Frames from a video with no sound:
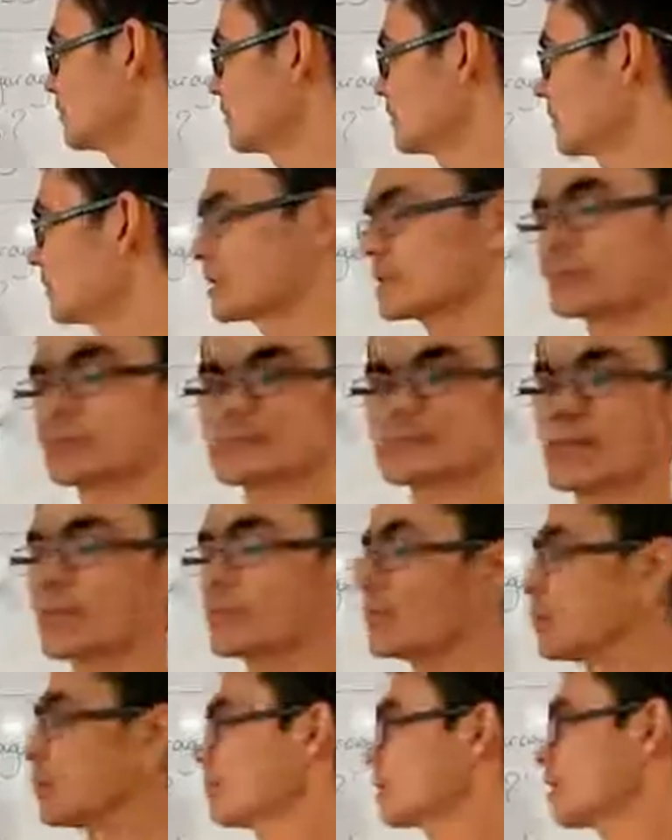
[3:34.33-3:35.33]
Next
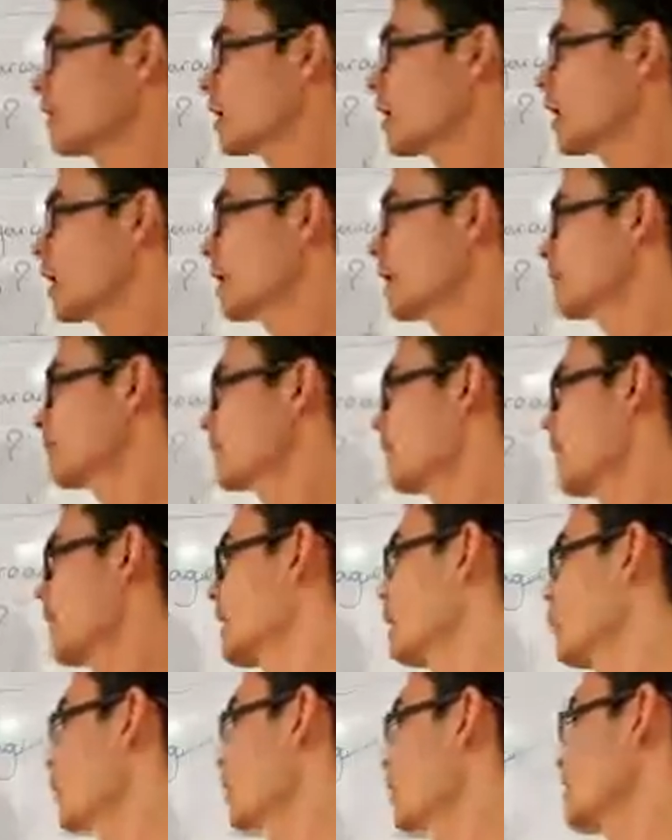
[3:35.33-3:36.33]
example, if
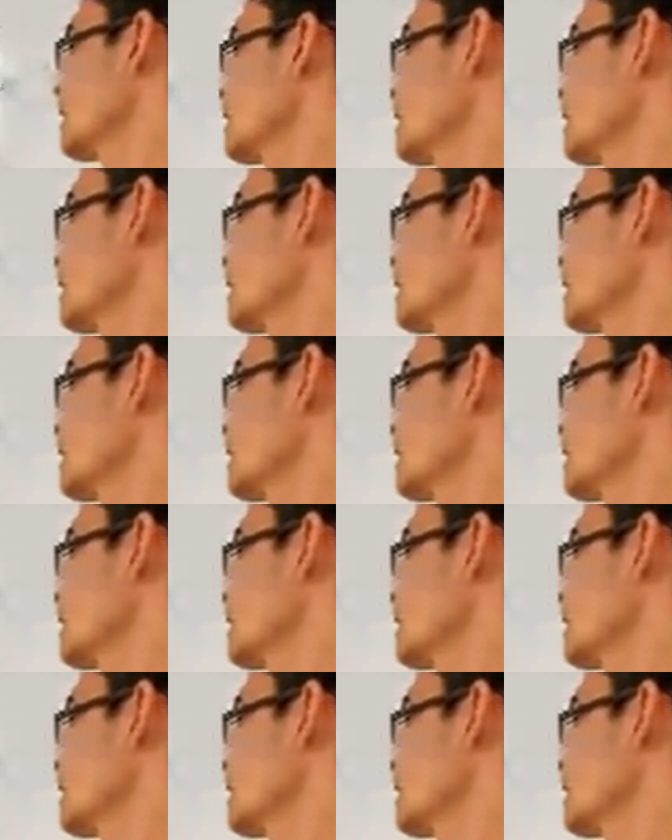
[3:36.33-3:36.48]
I will